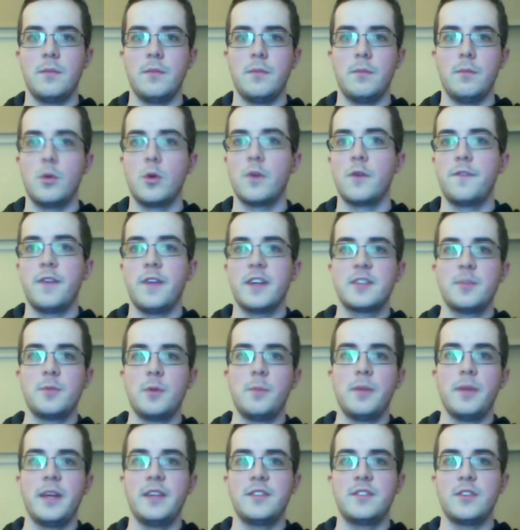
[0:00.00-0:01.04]
more
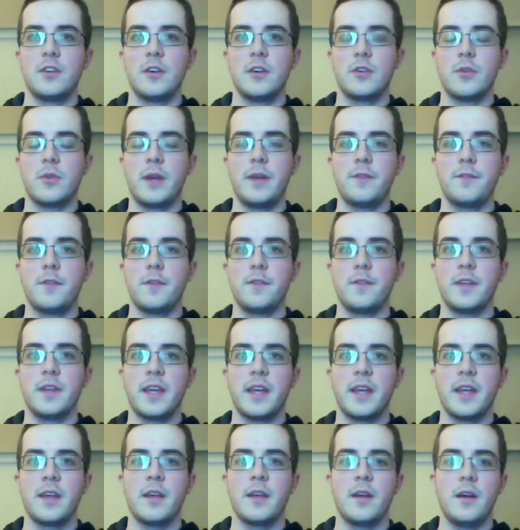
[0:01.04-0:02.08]
flexible blades are great for
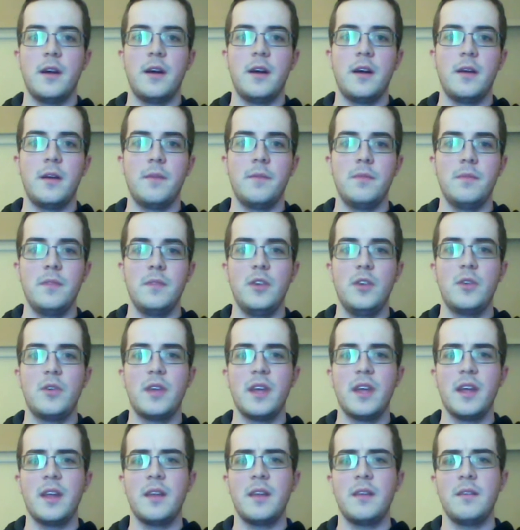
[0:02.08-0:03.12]
flicking. You
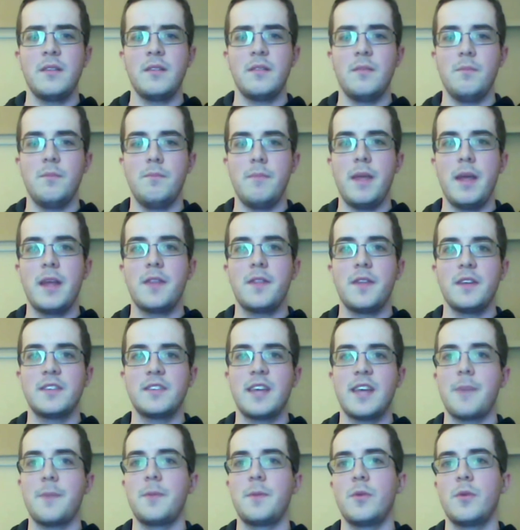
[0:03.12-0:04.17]
can make things
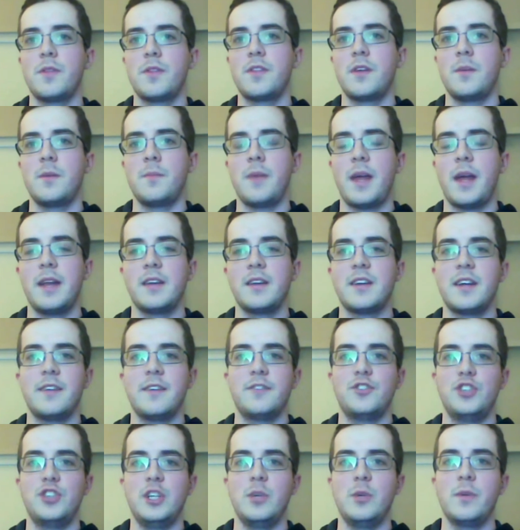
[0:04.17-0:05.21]
happen with them and kind
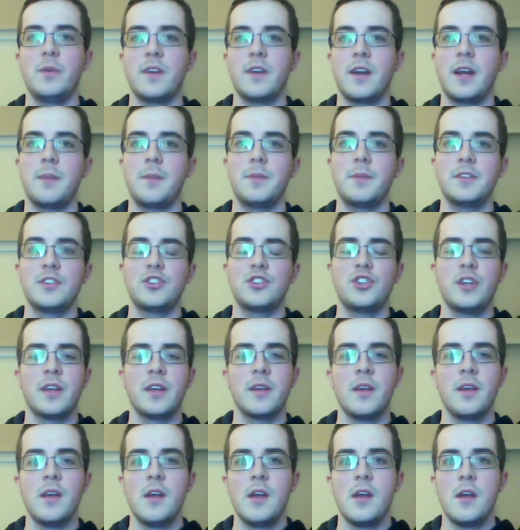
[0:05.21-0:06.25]
of cheat with your hand
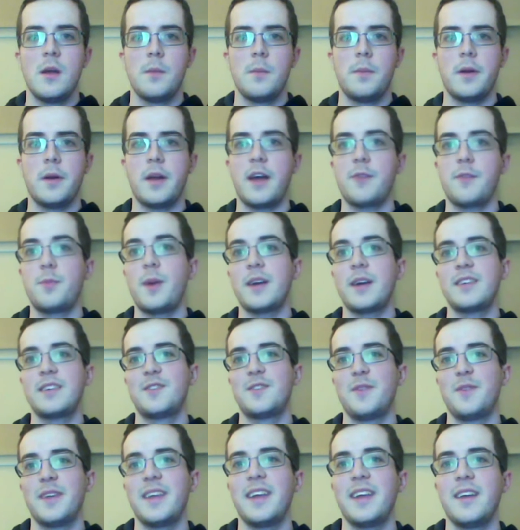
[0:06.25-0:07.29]
positioning, but I've
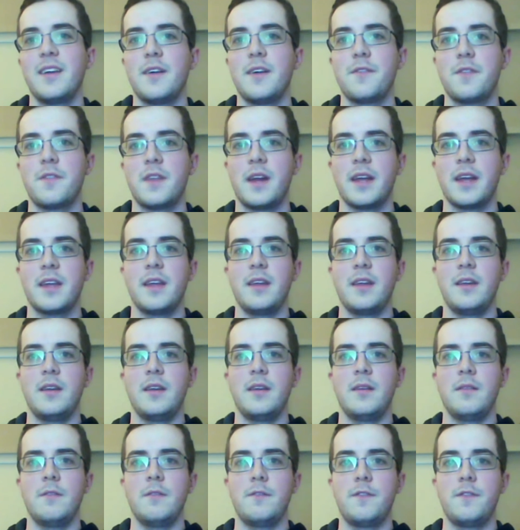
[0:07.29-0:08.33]
practiced flicking enough that I
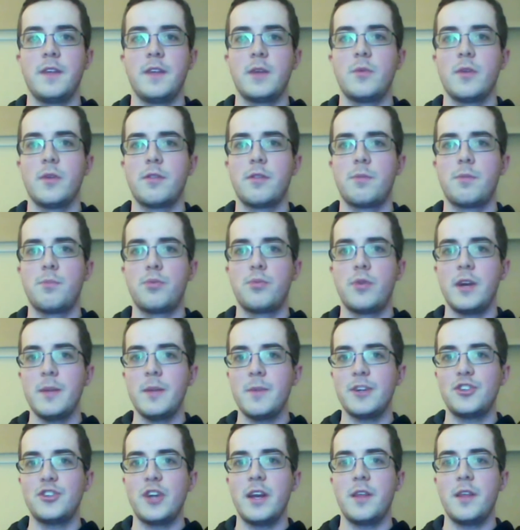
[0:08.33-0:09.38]
can flick with pretty
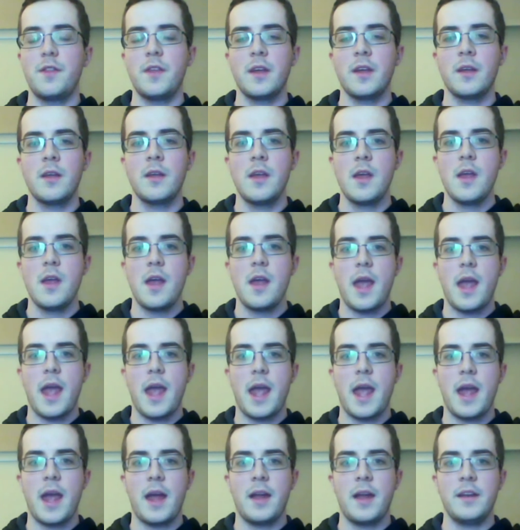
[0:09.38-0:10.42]
much anything.
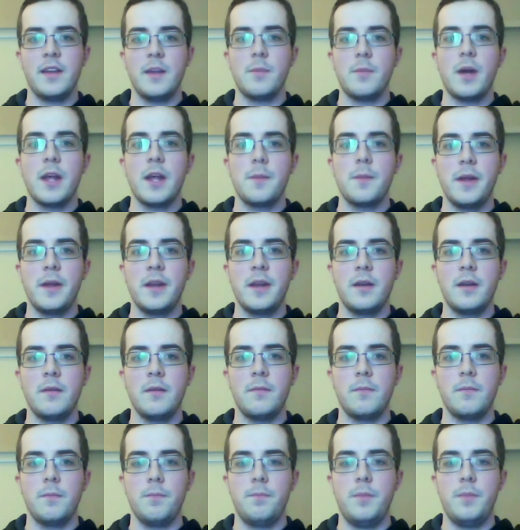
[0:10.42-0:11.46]
And in my
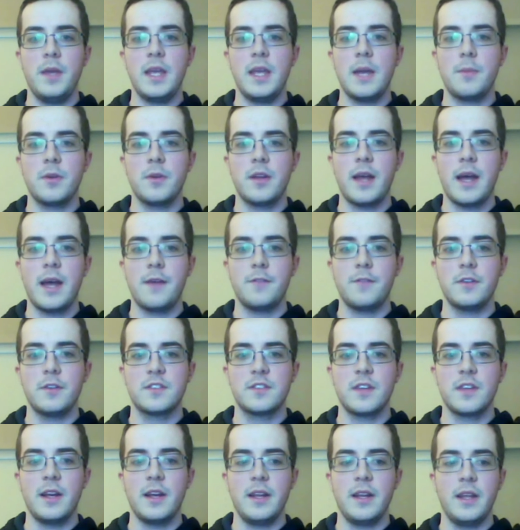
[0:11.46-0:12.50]
opinion, being able to have a
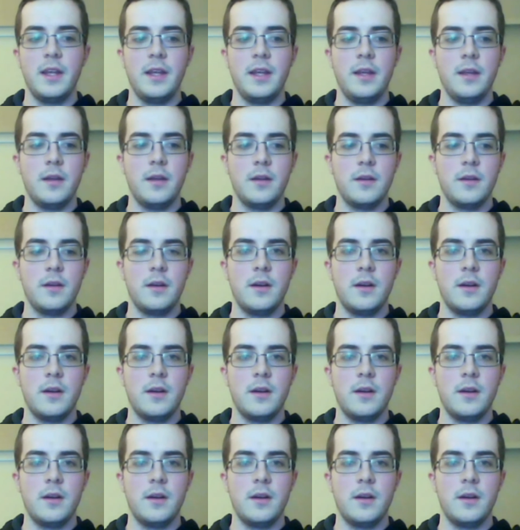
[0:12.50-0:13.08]
slightly